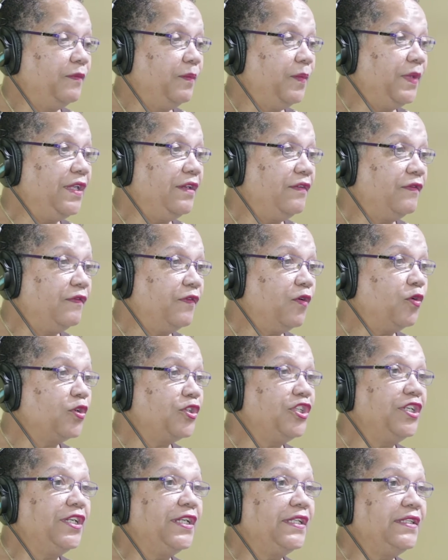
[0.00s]
been
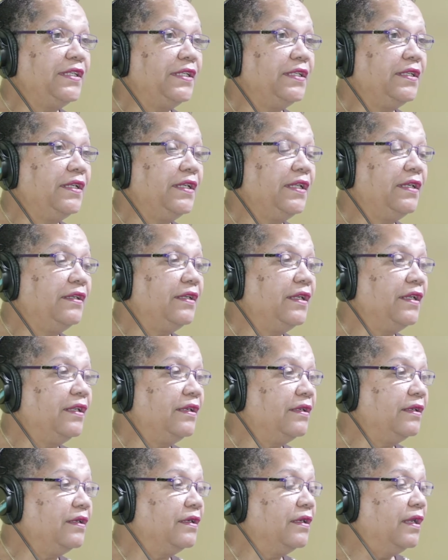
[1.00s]
fortunate
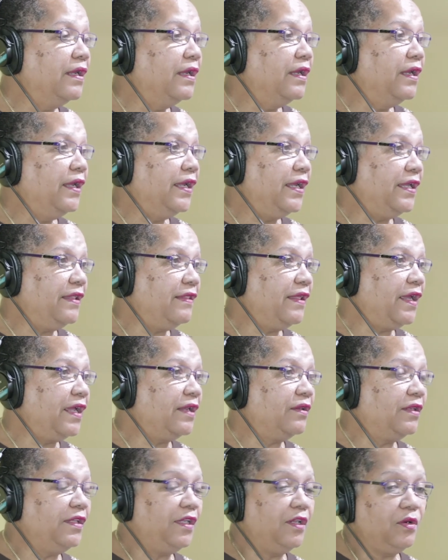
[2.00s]
in
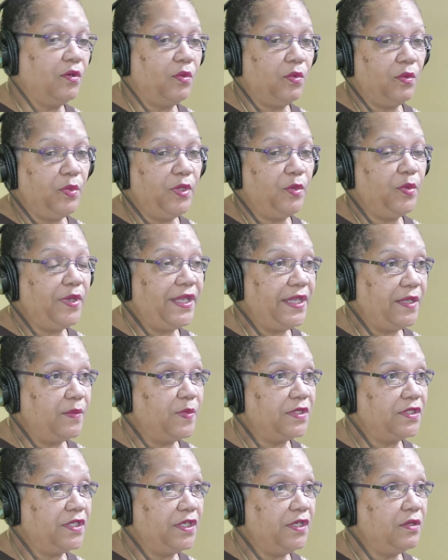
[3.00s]
that, you know, we were
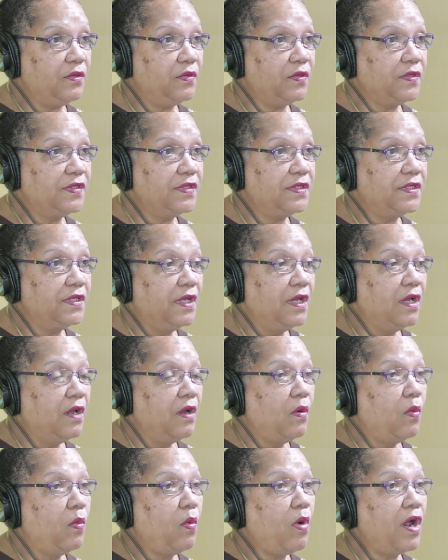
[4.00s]
able to use
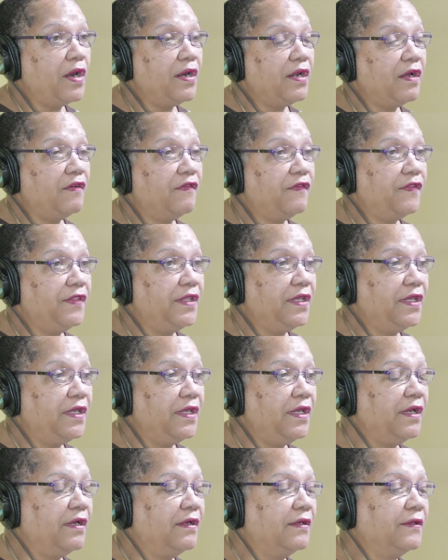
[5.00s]
one of
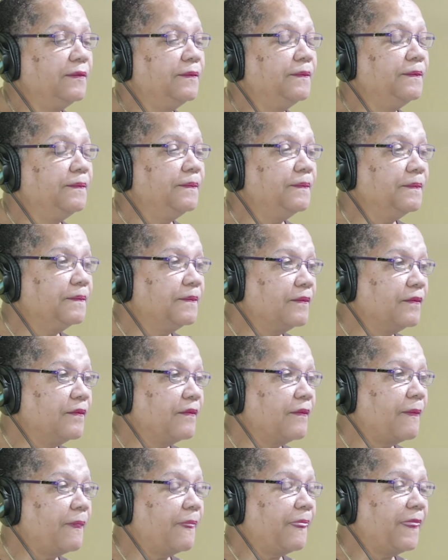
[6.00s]
the
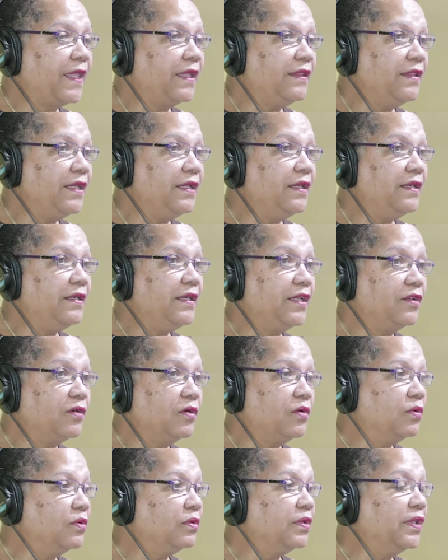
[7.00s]

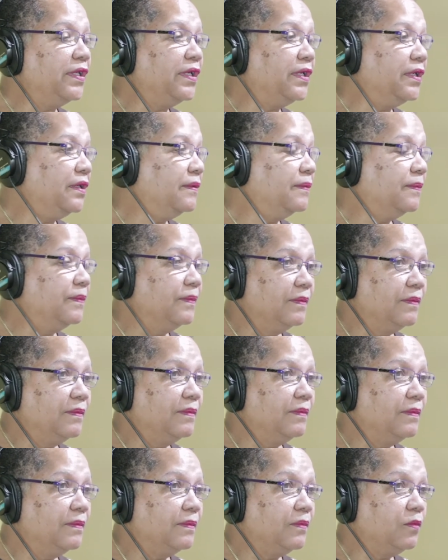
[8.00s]
NITCO, the
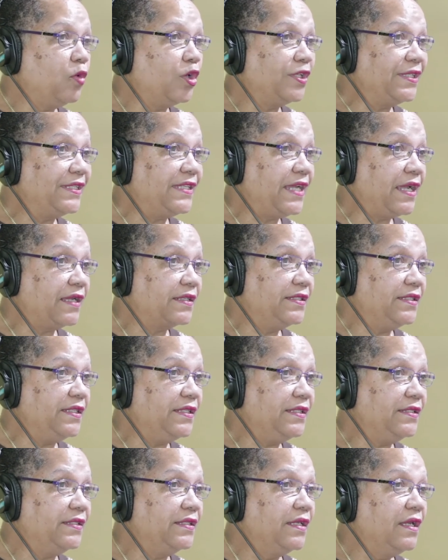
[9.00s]
water
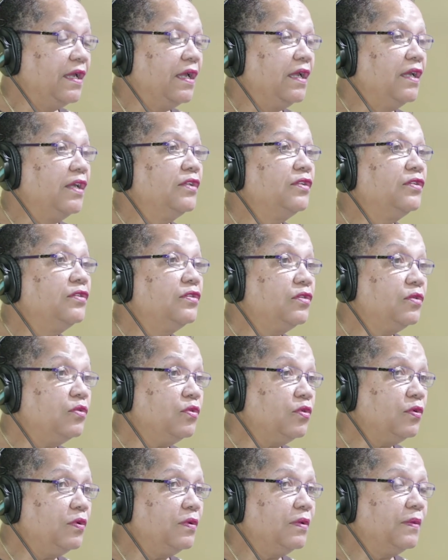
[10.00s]
taxis,
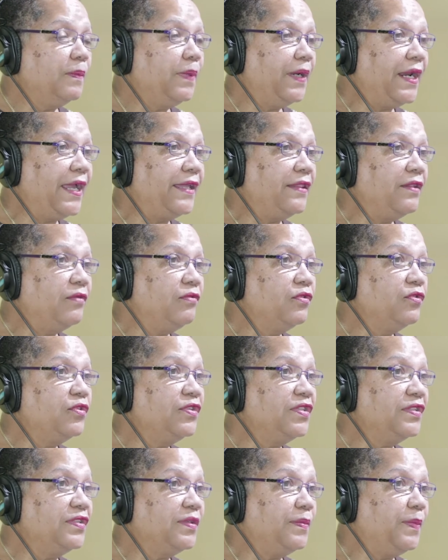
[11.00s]
to ply the
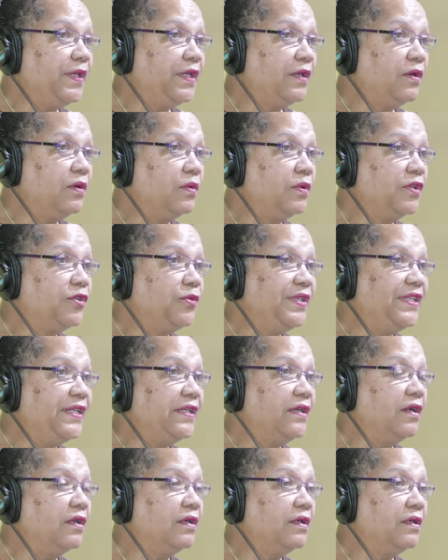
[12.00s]
route to Tobago, which we
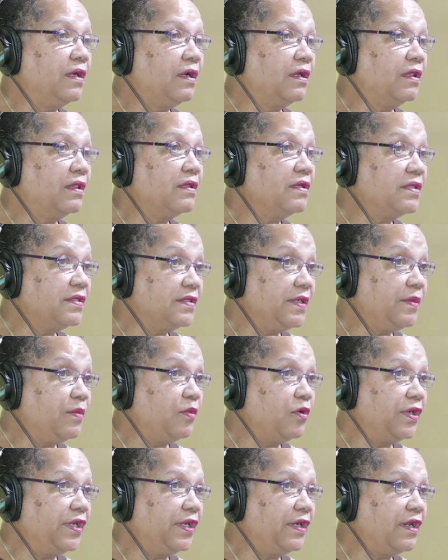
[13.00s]
did on Thursday
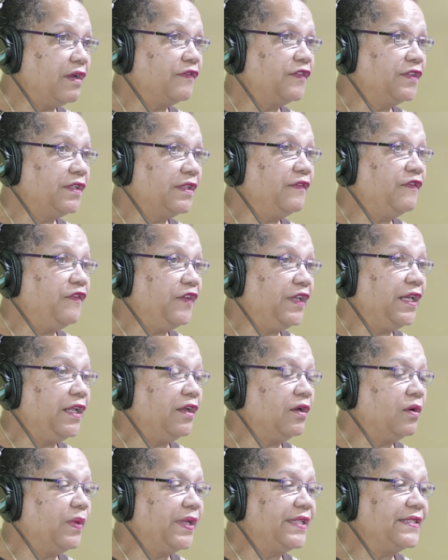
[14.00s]
morning after the
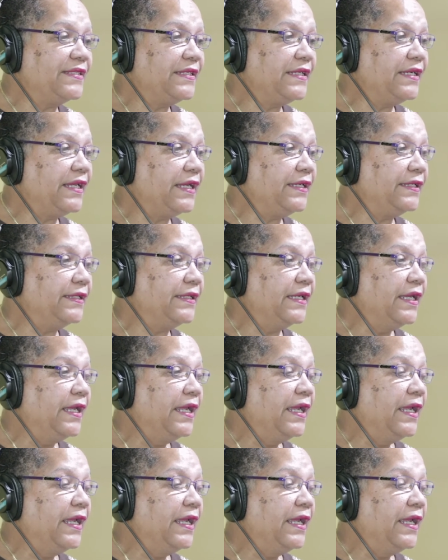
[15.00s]
failure on Wednesday night.